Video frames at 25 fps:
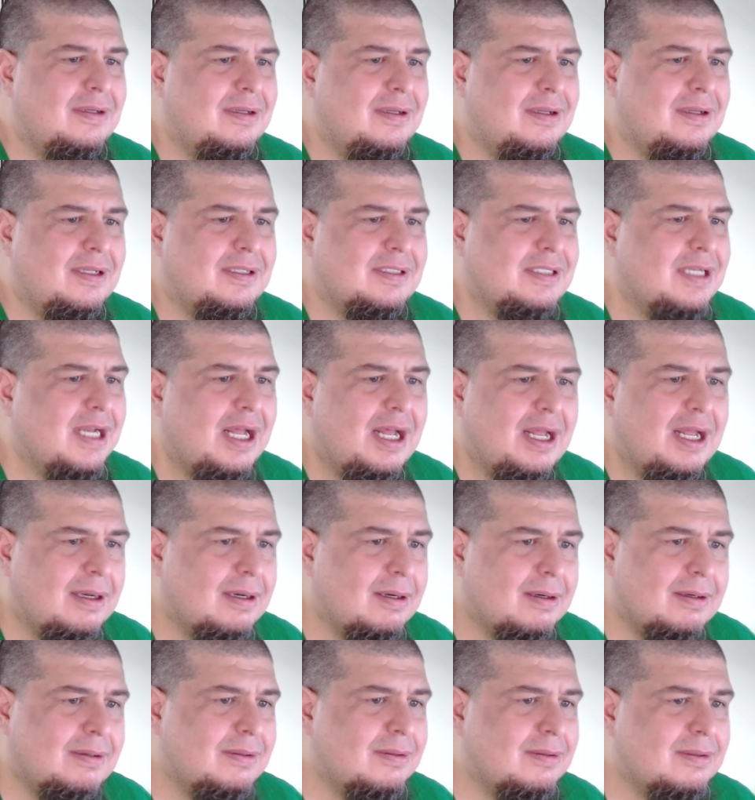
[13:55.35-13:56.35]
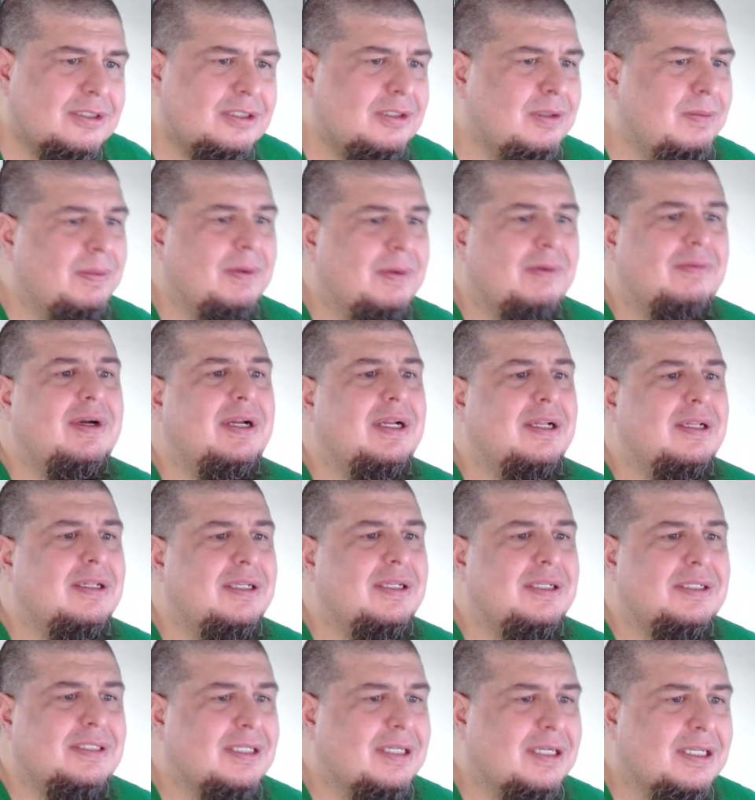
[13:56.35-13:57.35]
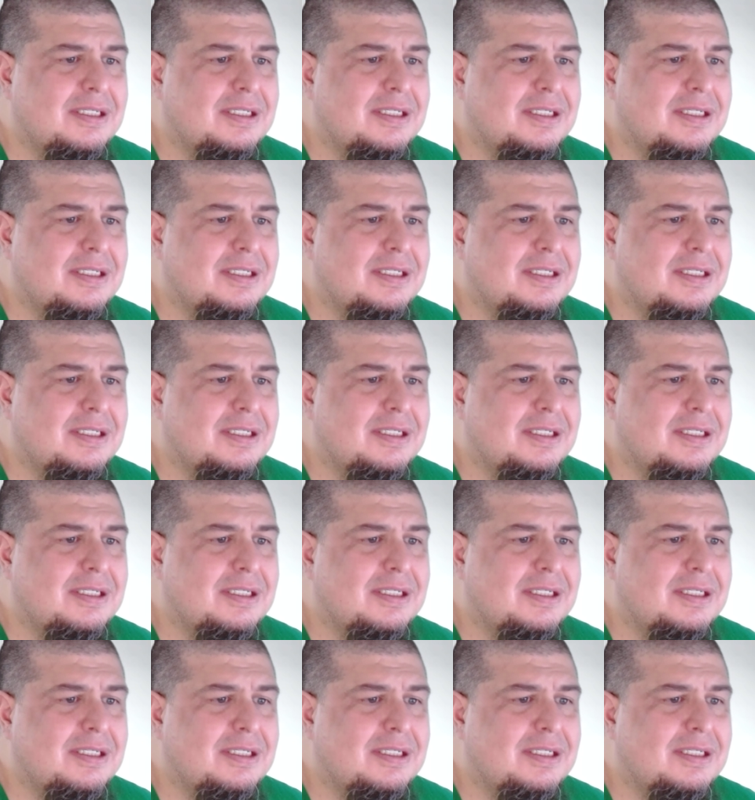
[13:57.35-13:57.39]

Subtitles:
It's not super realistic.